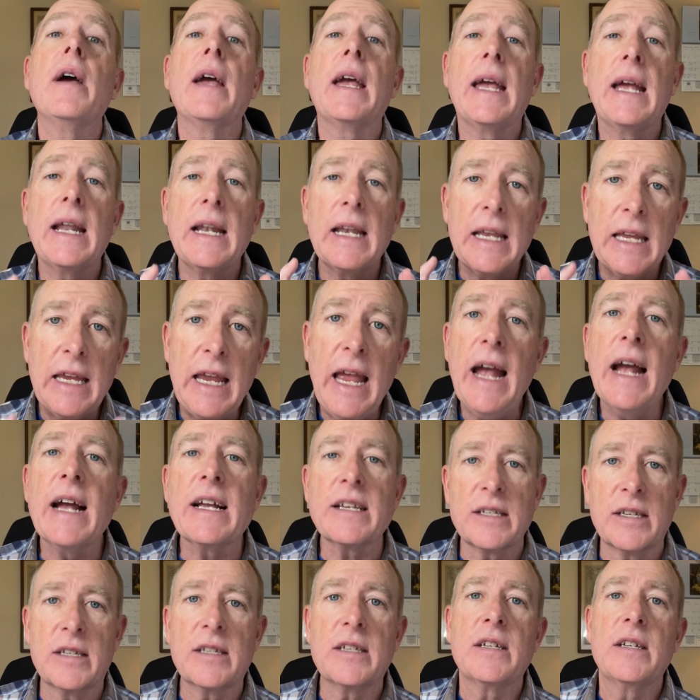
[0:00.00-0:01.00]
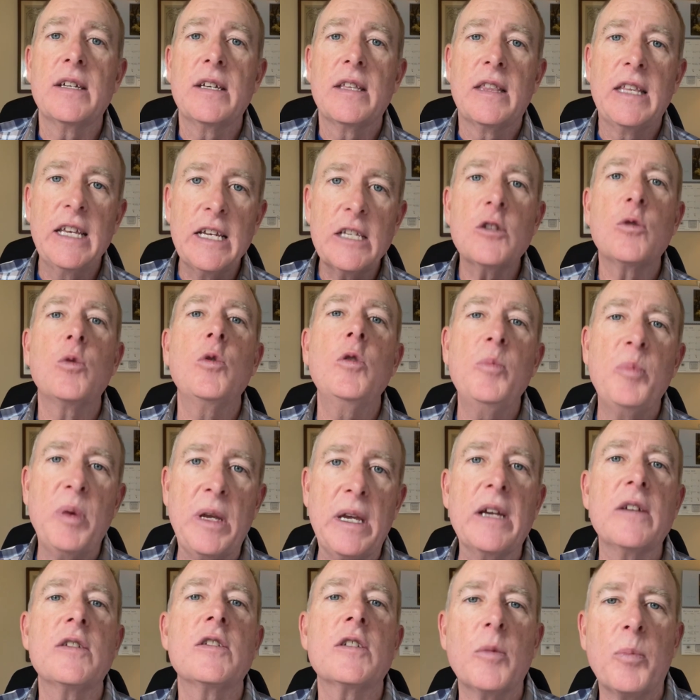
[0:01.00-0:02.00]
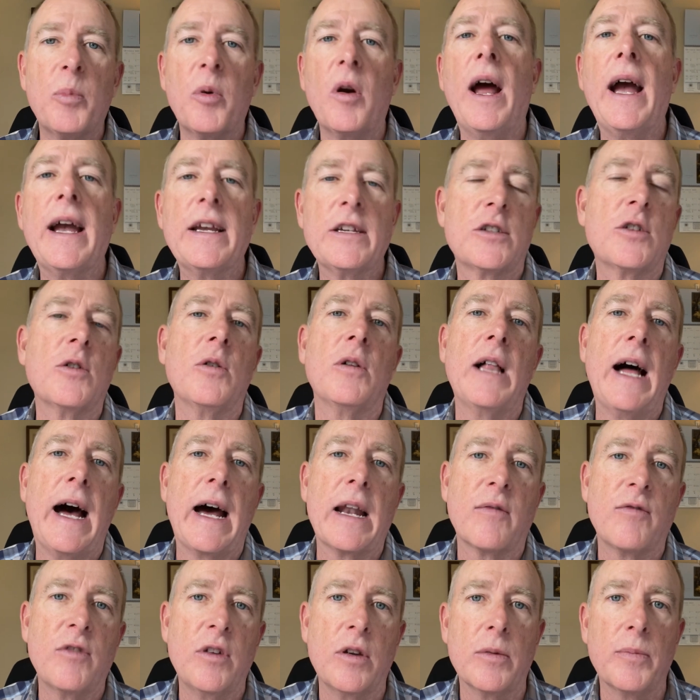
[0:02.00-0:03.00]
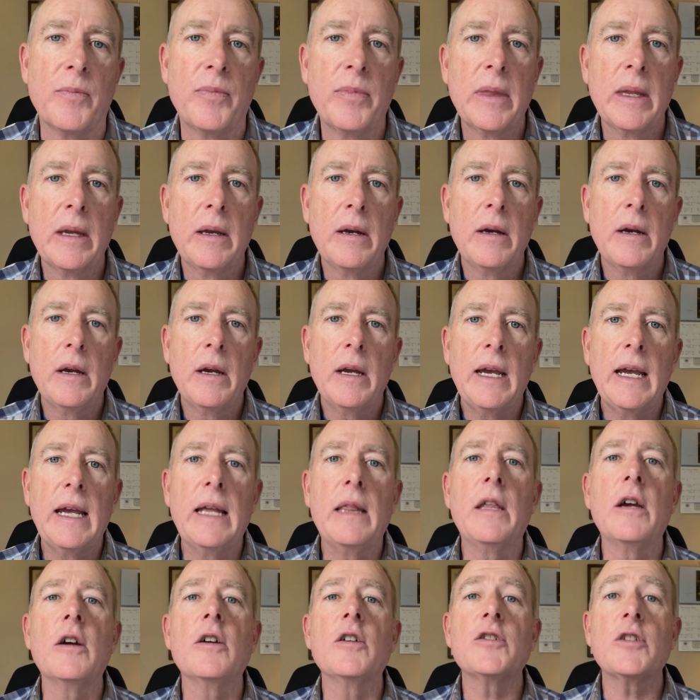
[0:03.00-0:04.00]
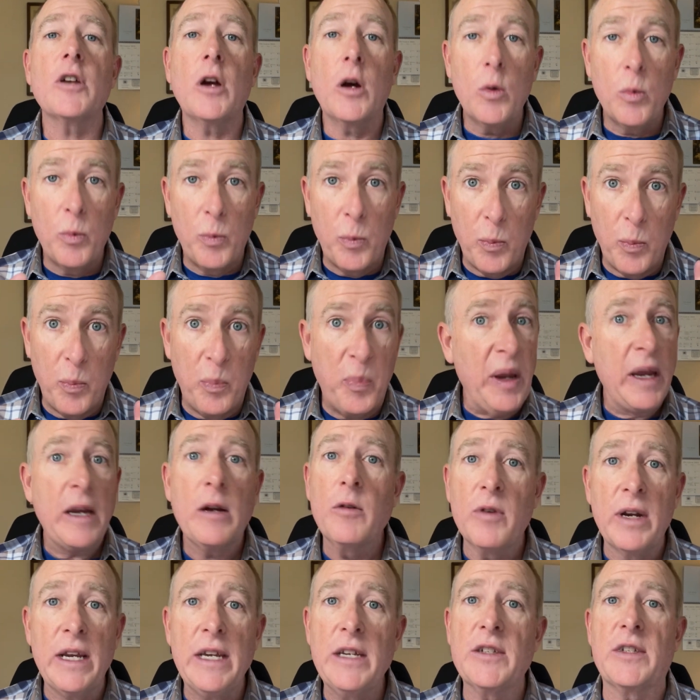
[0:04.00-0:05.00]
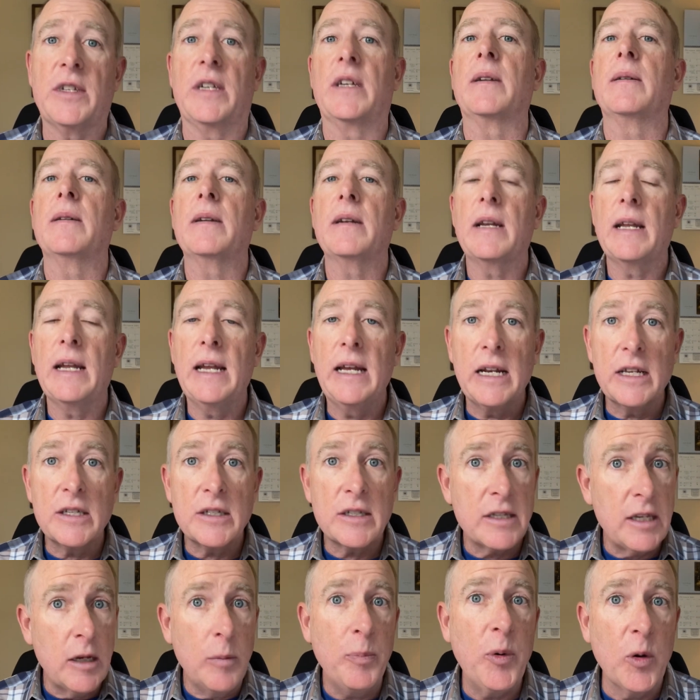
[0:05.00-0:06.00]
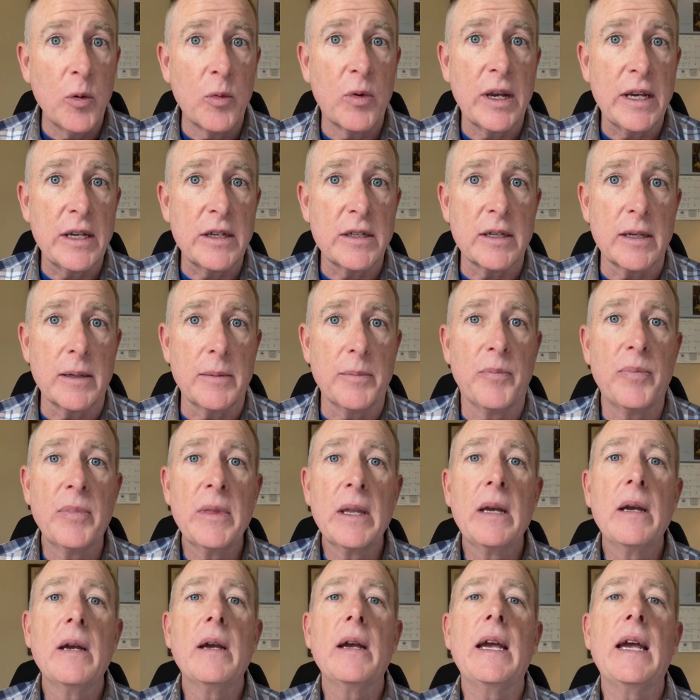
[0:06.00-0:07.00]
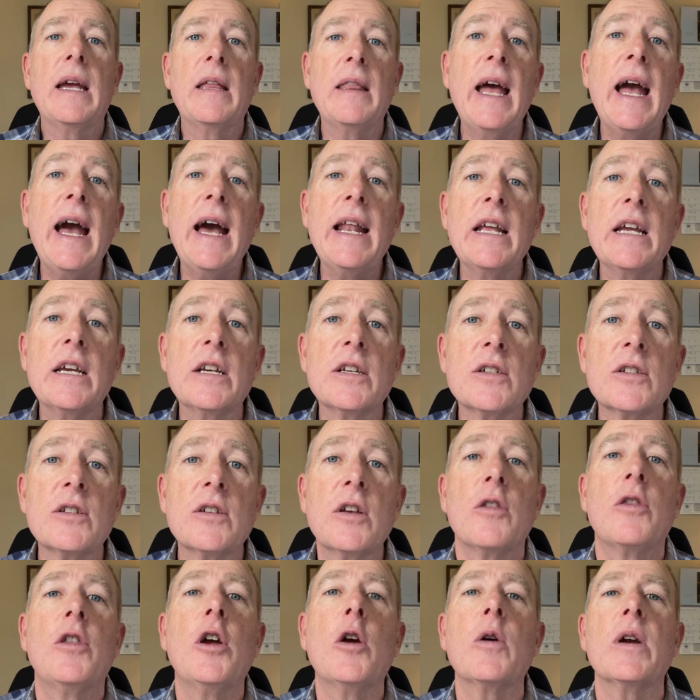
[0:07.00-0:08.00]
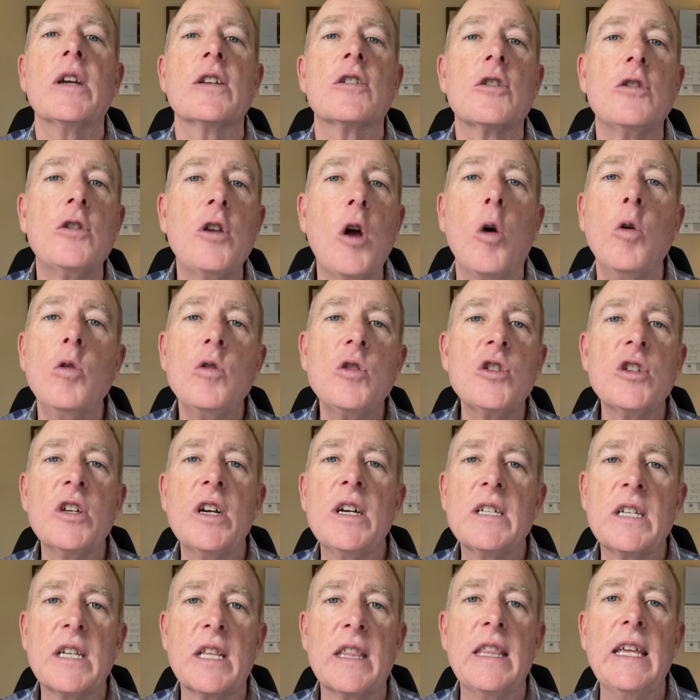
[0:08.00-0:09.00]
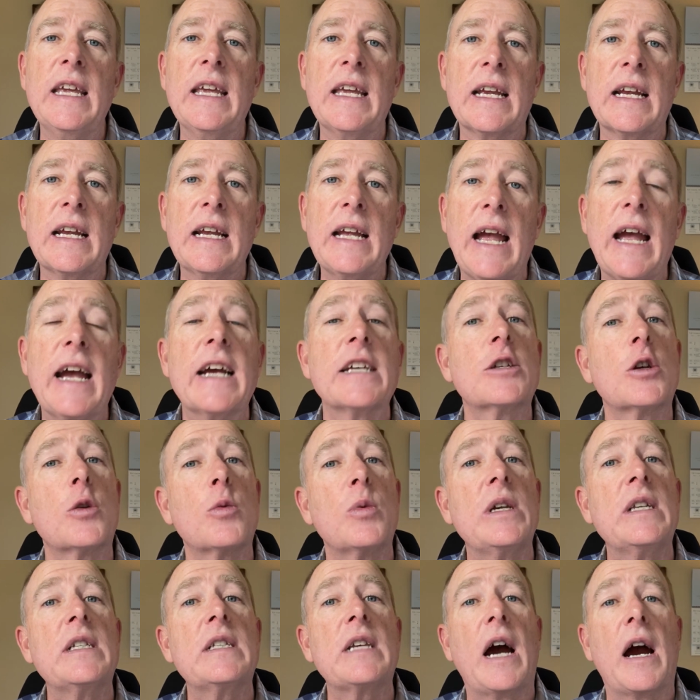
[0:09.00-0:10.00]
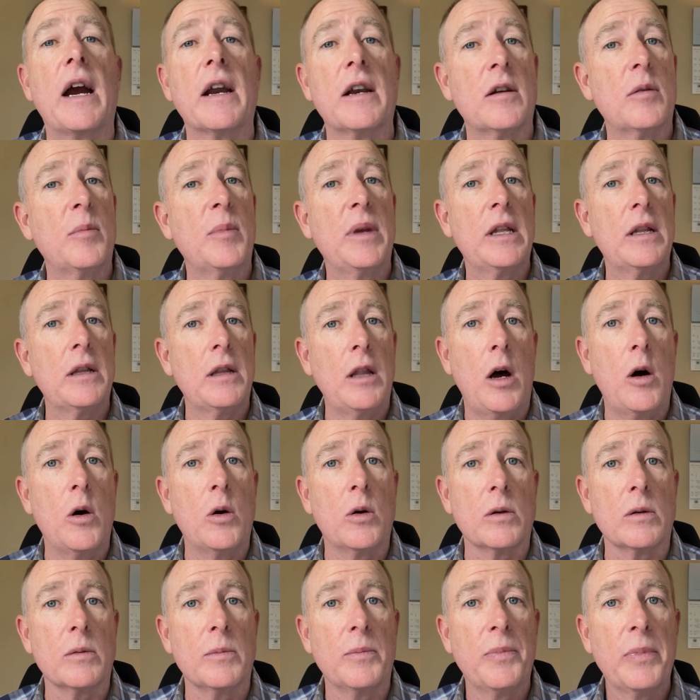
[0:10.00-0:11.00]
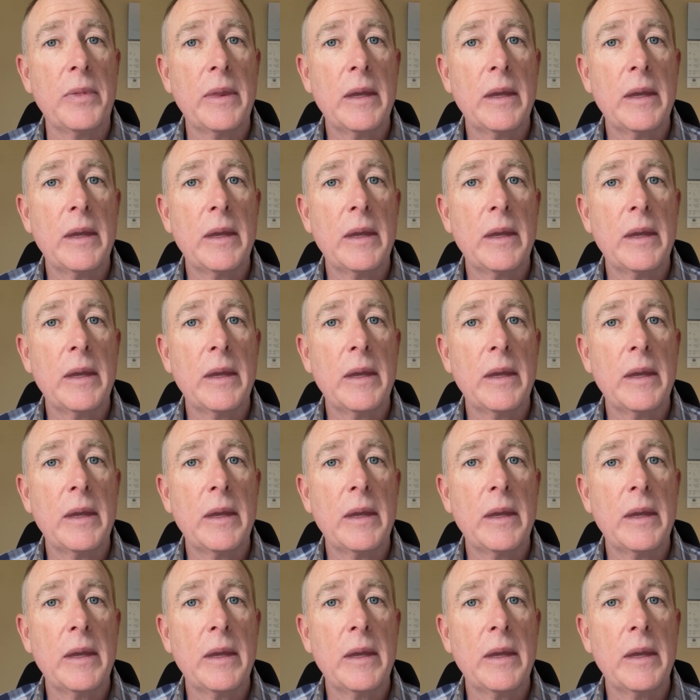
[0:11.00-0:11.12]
And yes, this will be a surprise to a lot of you. And there's a big reason and a simple reason. And that is there is no such thing as a retirement loan.